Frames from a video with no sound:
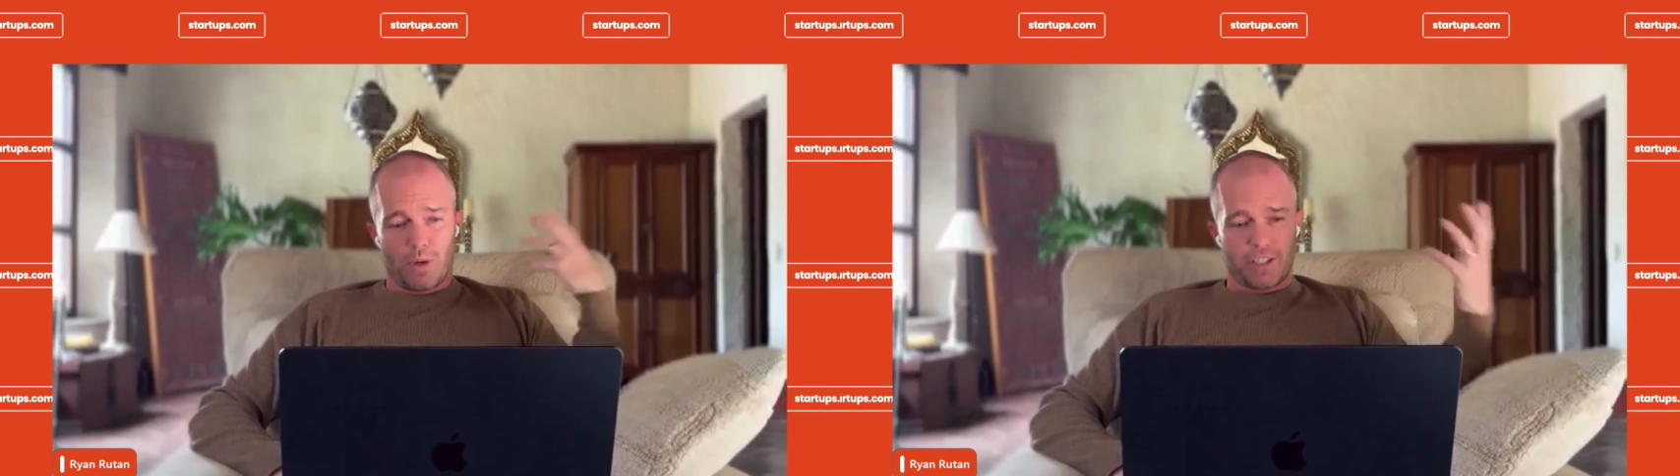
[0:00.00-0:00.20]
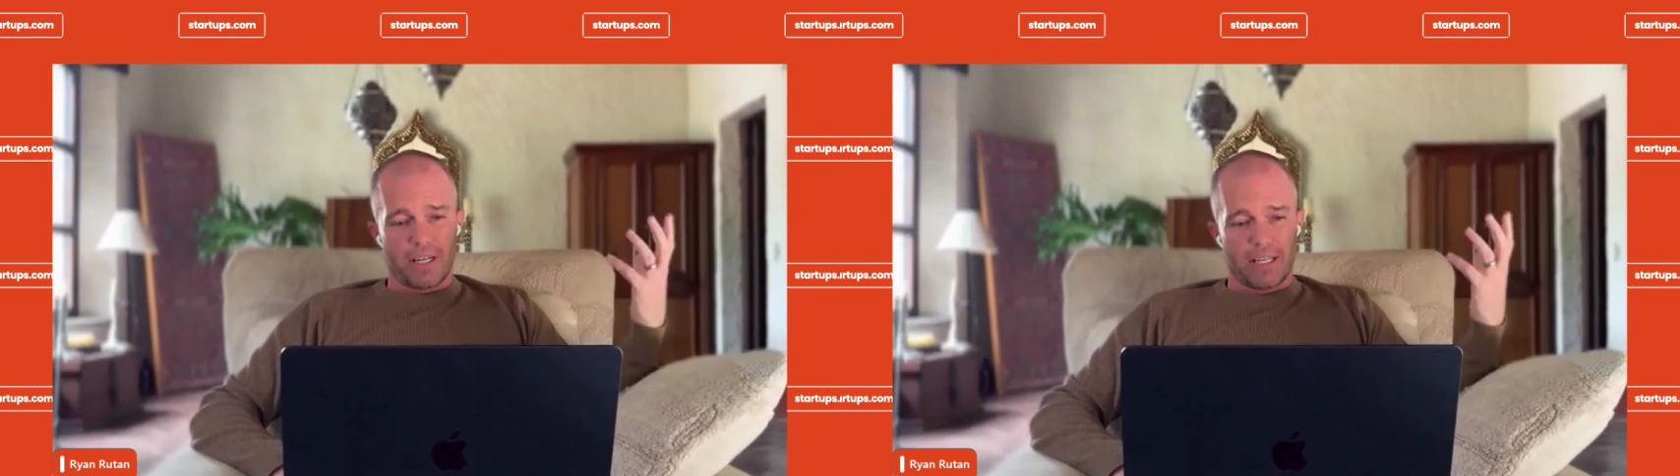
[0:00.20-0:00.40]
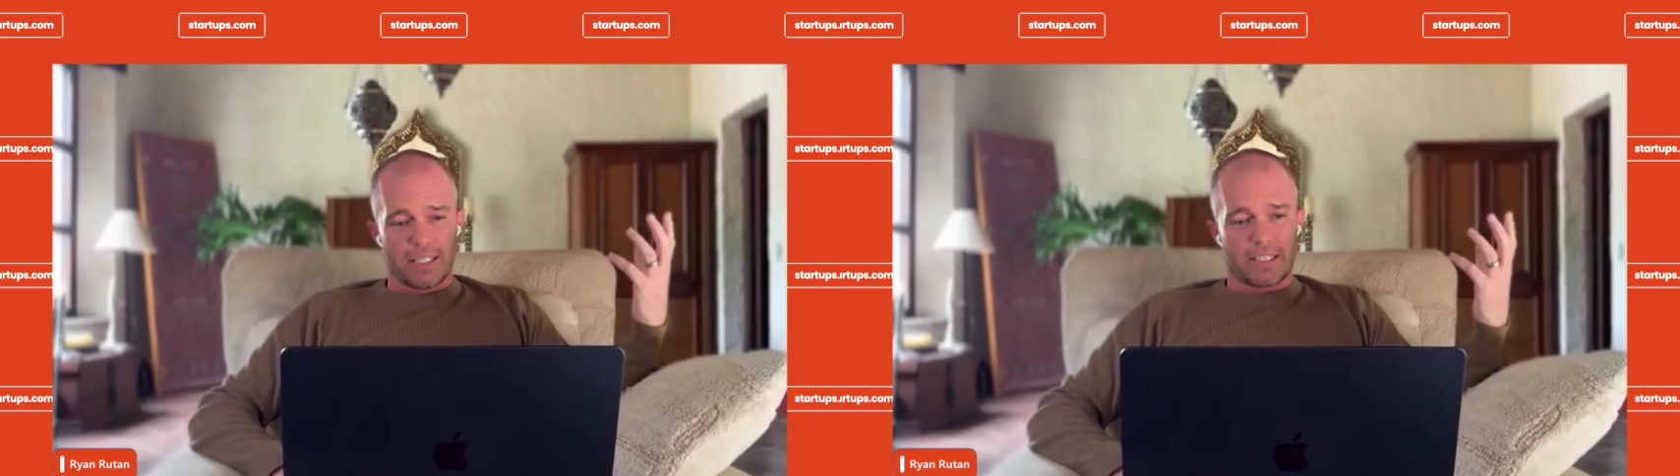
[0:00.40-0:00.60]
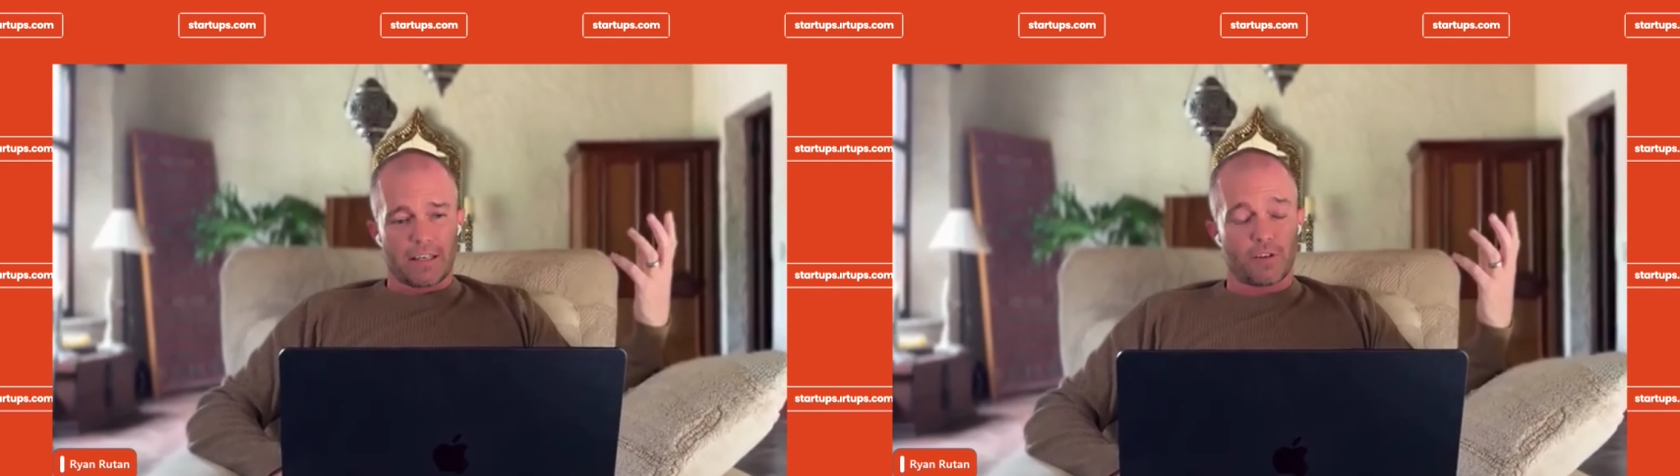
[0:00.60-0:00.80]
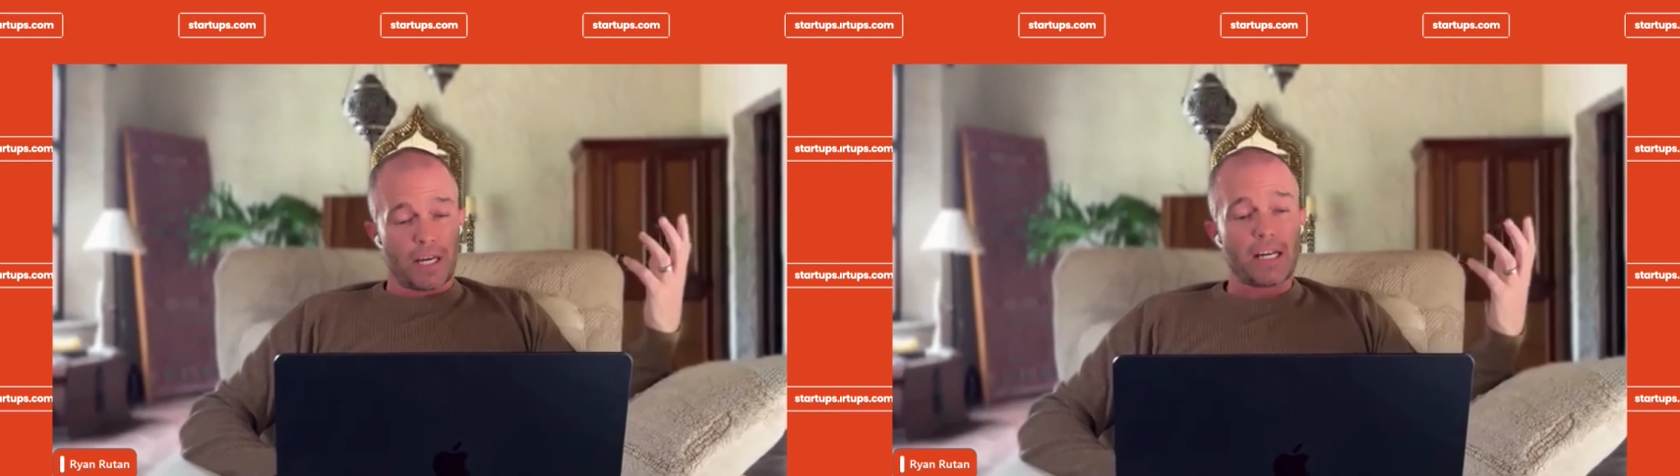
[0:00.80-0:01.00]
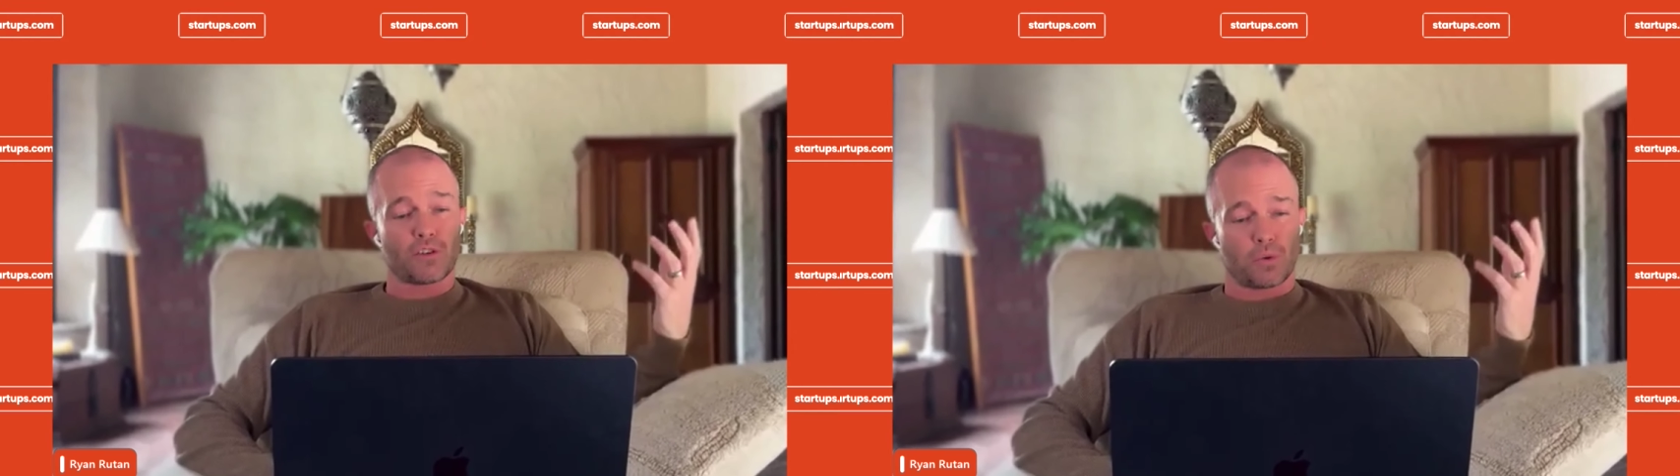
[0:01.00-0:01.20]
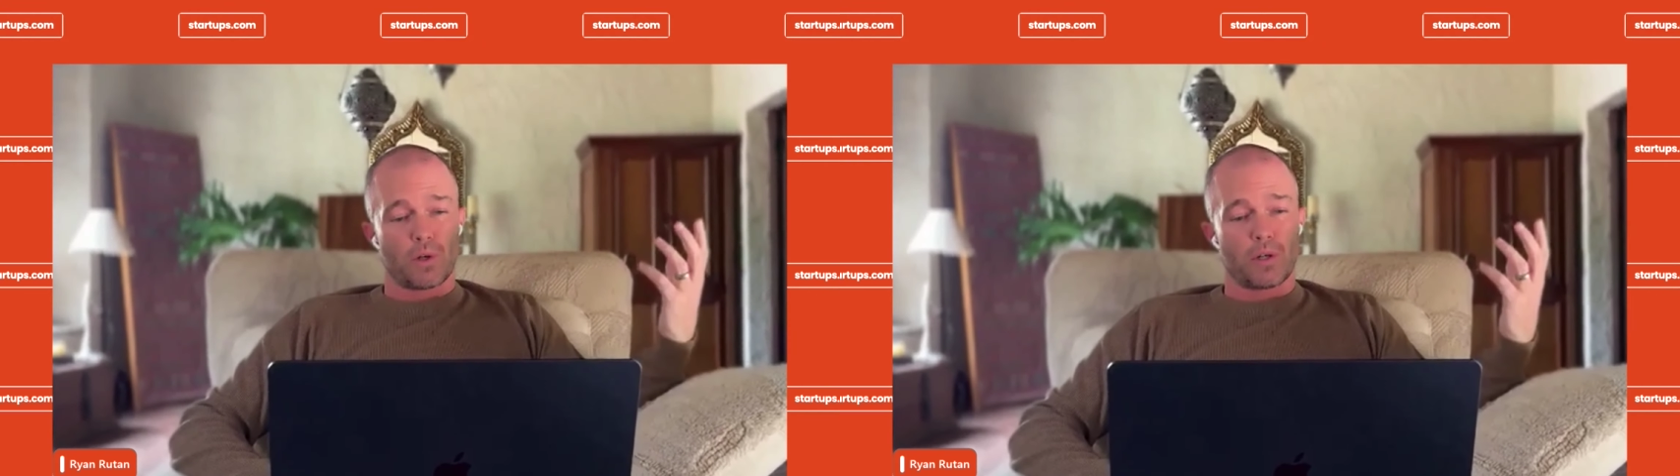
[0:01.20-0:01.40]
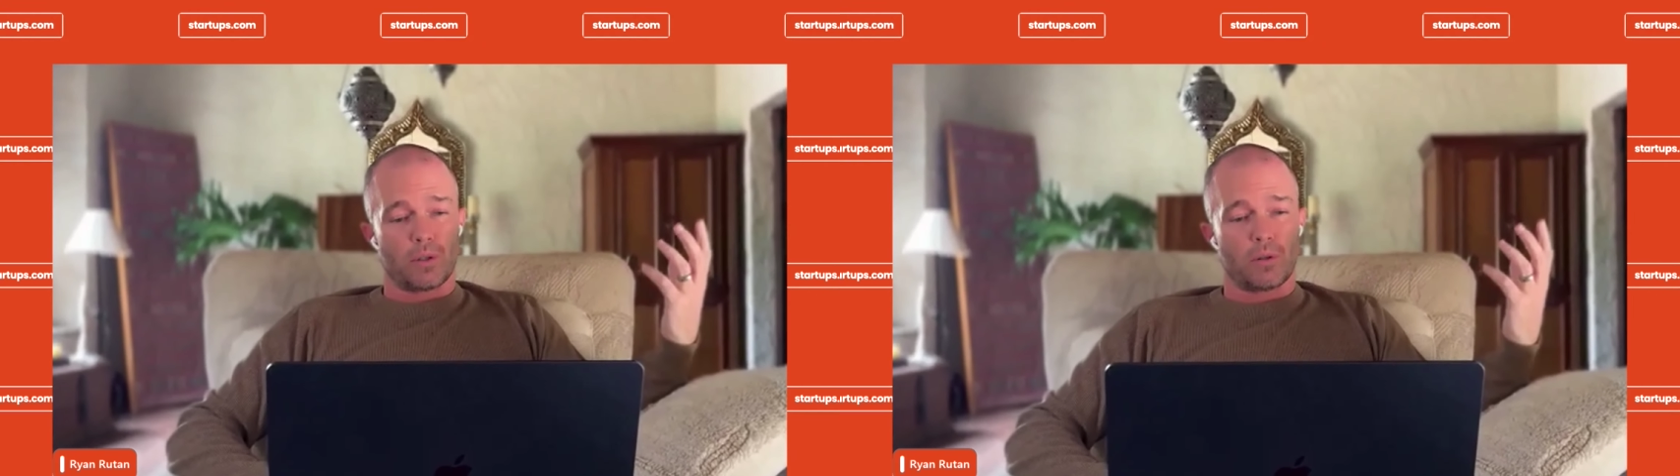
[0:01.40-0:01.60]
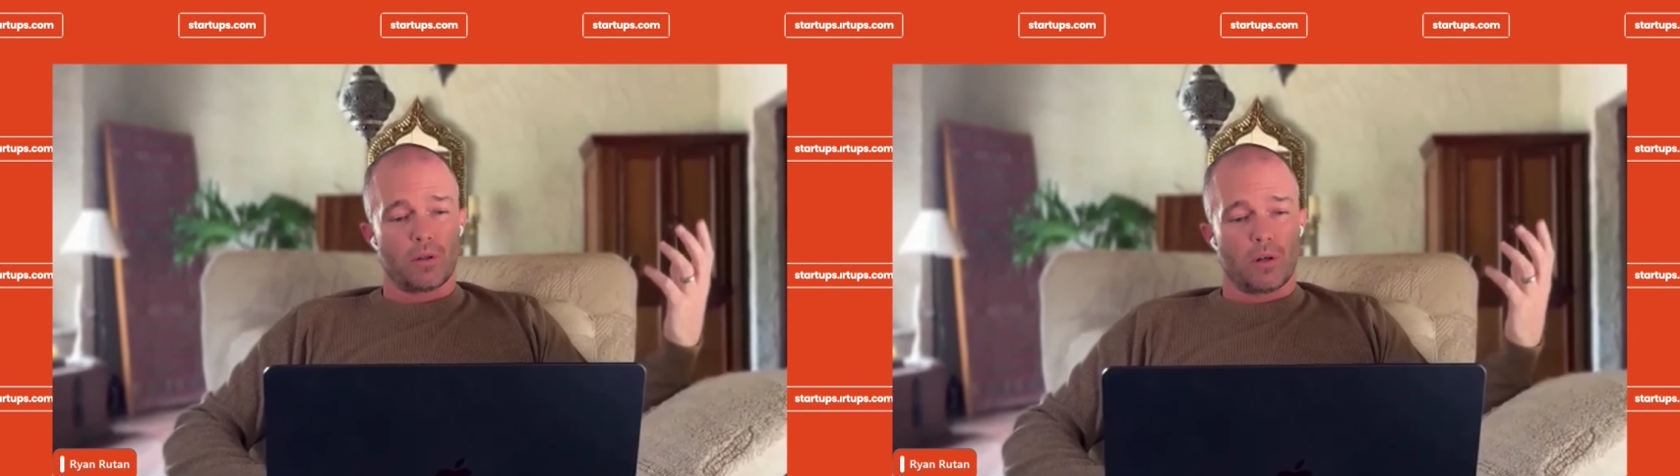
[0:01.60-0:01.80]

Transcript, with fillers: which is think through